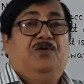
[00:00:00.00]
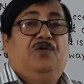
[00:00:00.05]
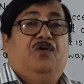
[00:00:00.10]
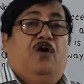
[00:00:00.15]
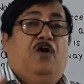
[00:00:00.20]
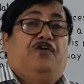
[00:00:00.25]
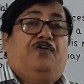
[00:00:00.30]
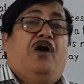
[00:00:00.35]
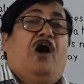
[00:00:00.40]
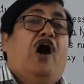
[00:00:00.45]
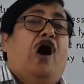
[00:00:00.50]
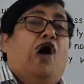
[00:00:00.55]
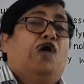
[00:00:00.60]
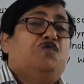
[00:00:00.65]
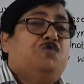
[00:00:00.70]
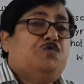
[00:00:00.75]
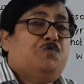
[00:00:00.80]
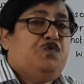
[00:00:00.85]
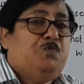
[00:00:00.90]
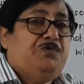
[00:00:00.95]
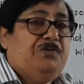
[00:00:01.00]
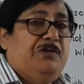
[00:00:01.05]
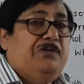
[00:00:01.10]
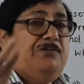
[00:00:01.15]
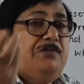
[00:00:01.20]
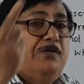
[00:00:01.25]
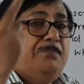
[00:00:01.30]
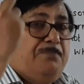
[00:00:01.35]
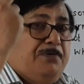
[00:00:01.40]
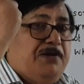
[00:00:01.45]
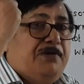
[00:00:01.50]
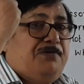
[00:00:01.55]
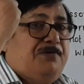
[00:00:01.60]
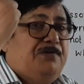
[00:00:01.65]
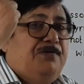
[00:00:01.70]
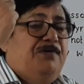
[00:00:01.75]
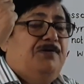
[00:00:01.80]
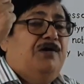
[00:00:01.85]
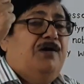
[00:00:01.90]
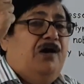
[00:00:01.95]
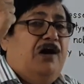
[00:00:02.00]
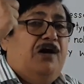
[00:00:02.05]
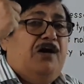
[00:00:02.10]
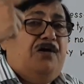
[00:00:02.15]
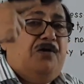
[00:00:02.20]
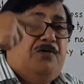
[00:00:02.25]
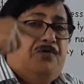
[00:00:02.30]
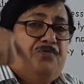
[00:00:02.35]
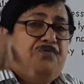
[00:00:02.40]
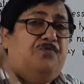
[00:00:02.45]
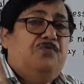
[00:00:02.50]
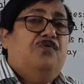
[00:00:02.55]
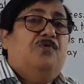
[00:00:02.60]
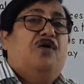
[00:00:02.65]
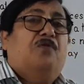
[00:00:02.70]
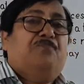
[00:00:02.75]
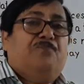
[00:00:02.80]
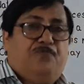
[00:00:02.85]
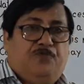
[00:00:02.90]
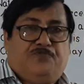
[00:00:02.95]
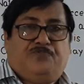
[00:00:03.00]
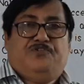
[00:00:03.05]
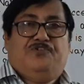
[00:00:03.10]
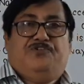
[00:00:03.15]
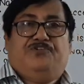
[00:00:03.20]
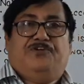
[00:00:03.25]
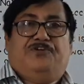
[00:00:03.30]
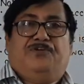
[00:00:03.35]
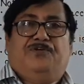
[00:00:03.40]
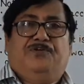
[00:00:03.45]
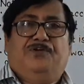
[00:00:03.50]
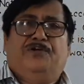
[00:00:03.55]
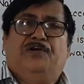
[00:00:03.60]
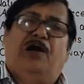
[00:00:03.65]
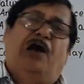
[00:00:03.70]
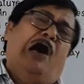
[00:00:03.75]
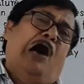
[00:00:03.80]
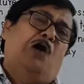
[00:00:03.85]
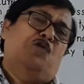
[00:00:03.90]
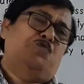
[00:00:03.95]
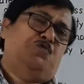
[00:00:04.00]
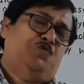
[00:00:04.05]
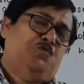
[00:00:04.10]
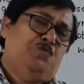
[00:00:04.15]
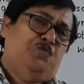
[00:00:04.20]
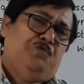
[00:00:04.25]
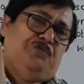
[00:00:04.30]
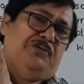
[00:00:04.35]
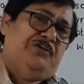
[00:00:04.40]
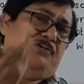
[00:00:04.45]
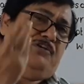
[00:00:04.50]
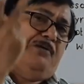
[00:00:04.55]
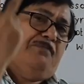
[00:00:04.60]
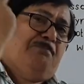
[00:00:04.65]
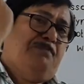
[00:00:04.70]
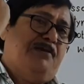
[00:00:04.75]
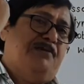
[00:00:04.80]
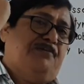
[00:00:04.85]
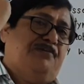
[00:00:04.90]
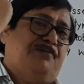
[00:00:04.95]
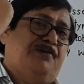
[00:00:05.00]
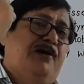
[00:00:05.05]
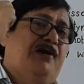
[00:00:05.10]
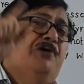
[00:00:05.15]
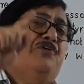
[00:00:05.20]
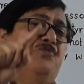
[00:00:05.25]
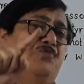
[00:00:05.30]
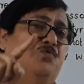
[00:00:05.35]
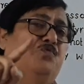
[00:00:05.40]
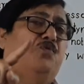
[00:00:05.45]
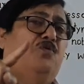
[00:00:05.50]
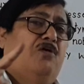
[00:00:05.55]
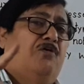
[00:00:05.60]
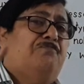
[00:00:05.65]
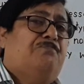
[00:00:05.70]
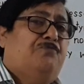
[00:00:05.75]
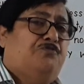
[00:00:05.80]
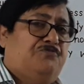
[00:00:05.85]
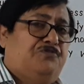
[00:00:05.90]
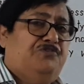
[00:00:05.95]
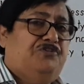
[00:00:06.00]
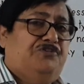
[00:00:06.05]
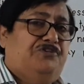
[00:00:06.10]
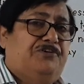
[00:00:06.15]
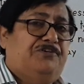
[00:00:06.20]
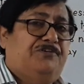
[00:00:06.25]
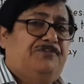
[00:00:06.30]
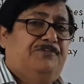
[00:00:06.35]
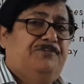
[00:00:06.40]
on how to interpret a rule of procedure. How to interpret a rule of procedure.